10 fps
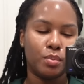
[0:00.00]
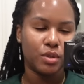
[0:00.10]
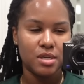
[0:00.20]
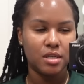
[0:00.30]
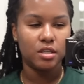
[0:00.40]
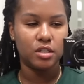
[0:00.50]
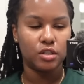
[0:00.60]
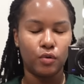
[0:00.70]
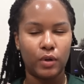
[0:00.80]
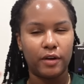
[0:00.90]
percentage,
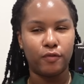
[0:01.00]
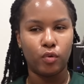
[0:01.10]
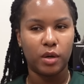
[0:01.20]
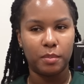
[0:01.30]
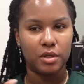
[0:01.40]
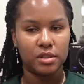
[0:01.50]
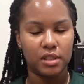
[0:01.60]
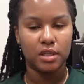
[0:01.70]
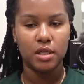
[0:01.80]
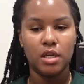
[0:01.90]
so like
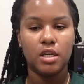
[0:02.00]
40%.